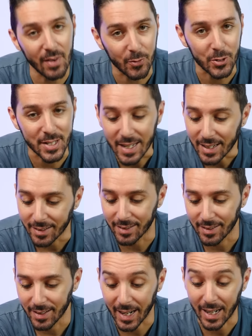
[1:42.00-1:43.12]
ever seen.
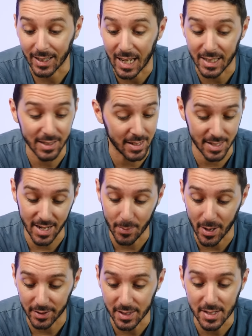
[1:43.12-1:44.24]
And I got a lot to say
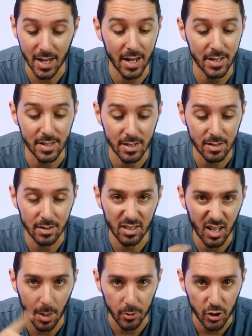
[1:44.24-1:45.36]
about these guys
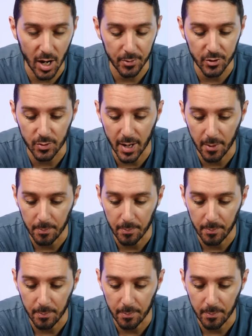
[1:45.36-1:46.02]
couple chapters from now.